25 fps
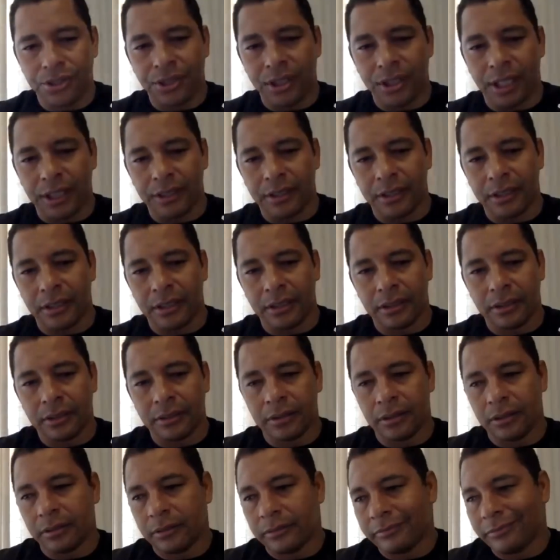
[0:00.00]
each other.
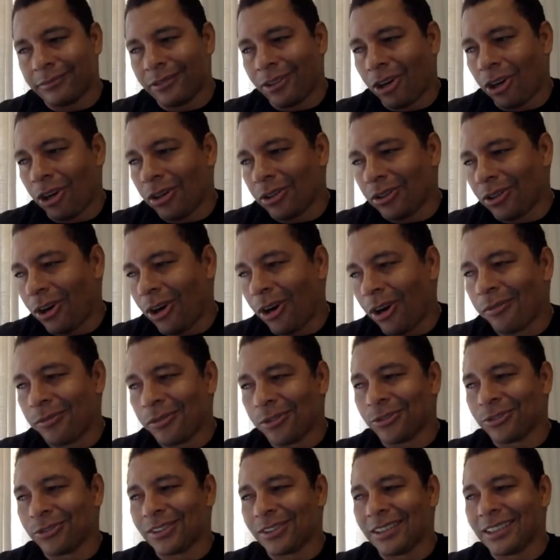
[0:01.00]

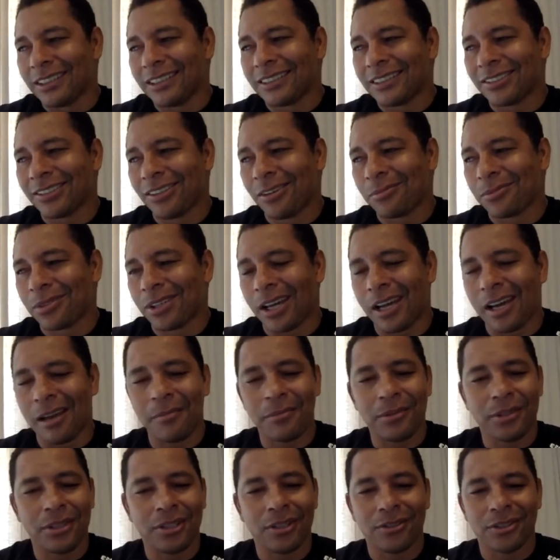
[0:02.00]
Obviously,
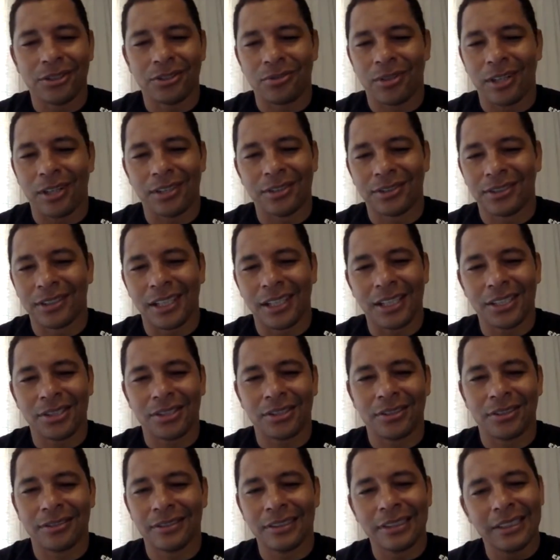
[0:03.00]
sometime in the training
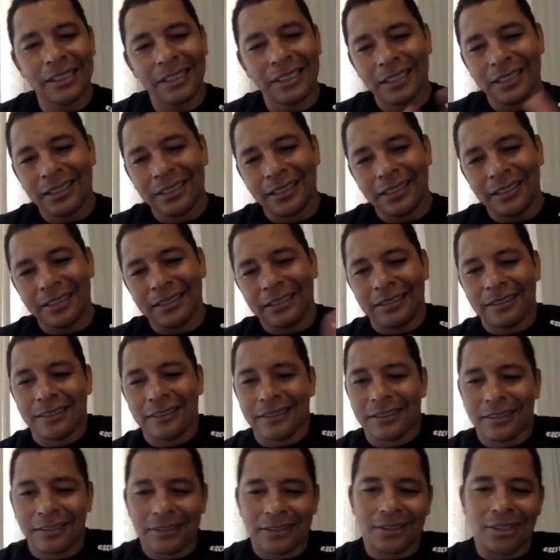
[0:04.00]
session,
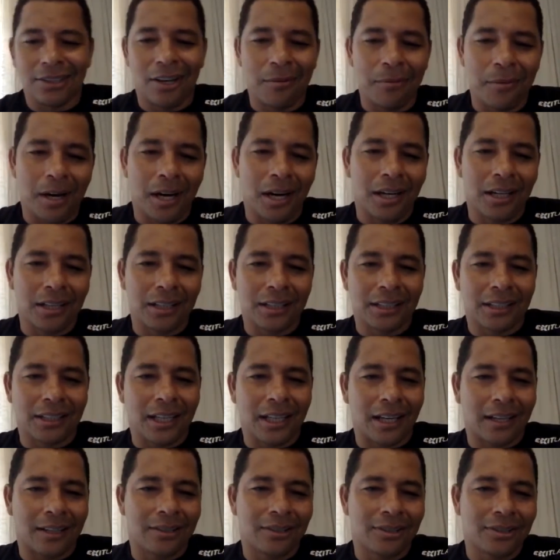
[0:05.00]
some ugly
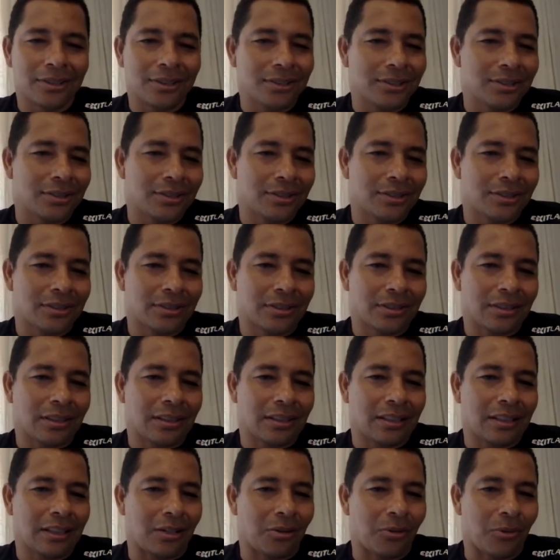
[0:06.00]
tackles
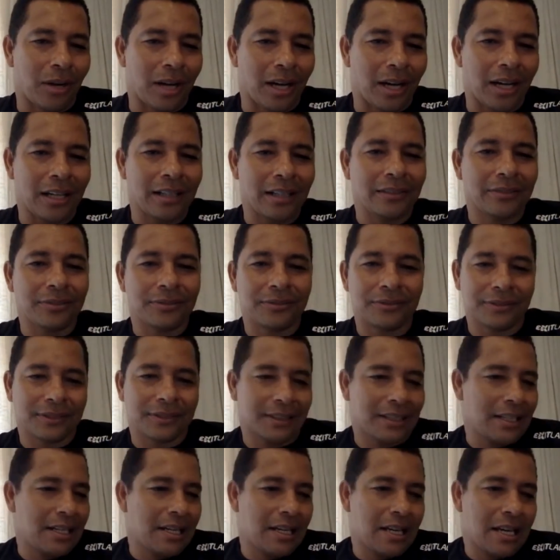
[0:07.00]
arrive
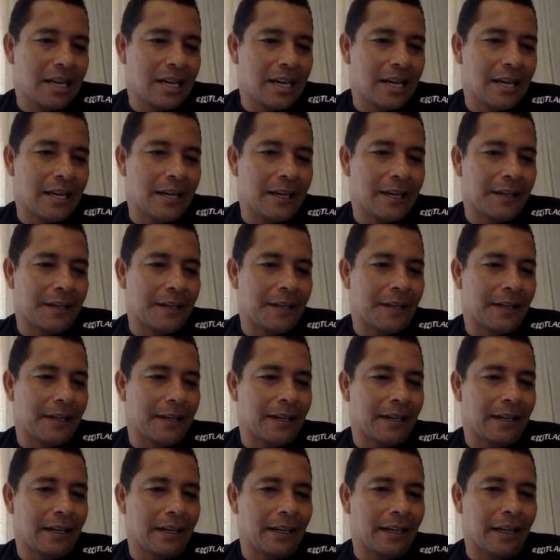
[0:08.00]
and
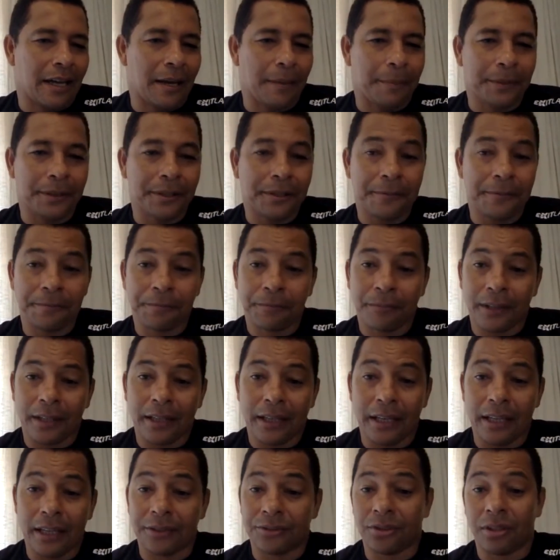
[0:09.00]
happen,
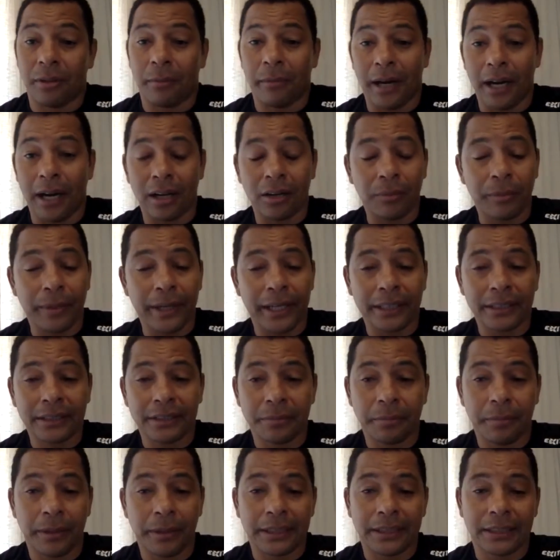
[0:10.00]
and some
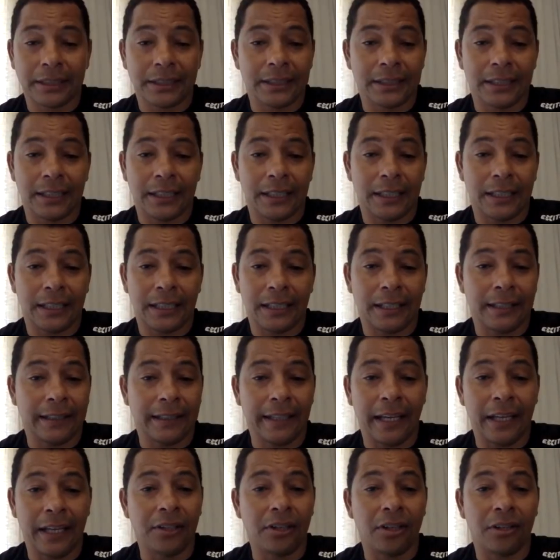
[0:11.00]
arguments. But in
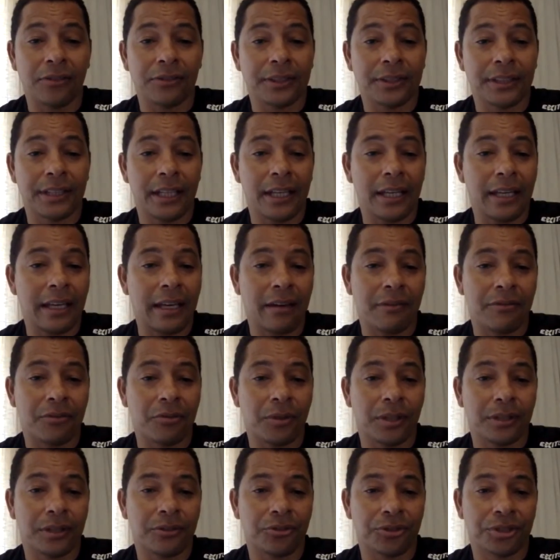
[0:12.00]
the end of the day,
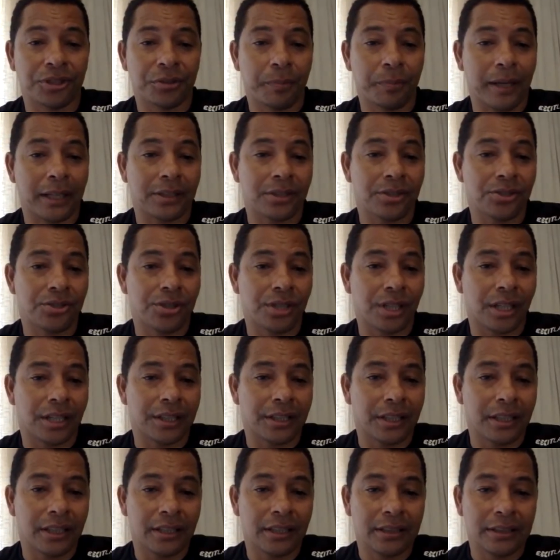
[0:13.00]
everyone respect each
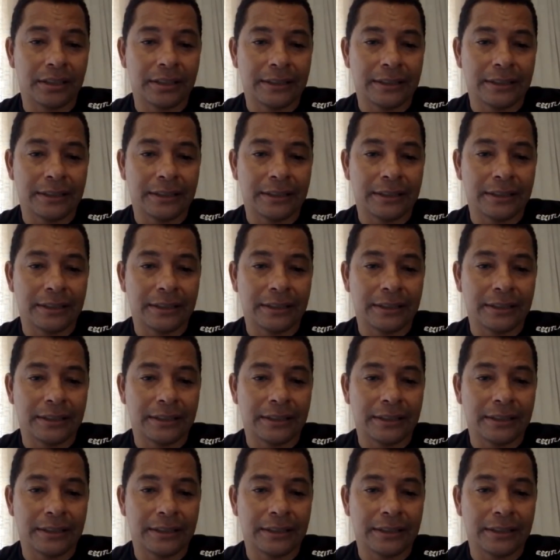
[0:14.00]
other